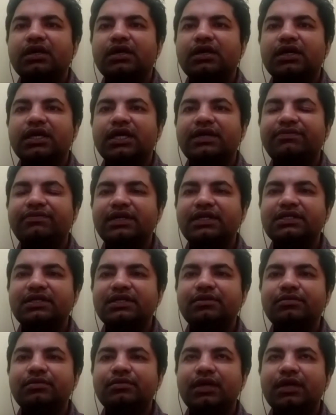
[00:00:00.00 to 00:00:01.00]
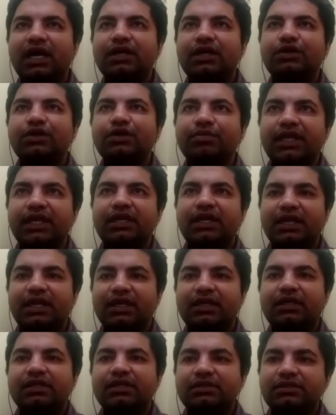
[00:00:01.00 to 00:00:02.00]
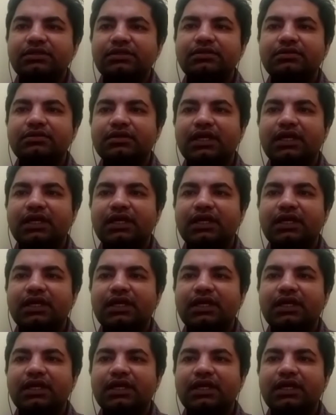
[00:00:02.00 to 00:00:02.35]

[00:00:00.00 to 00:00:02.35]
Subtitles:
If it is in our domain, agriculture,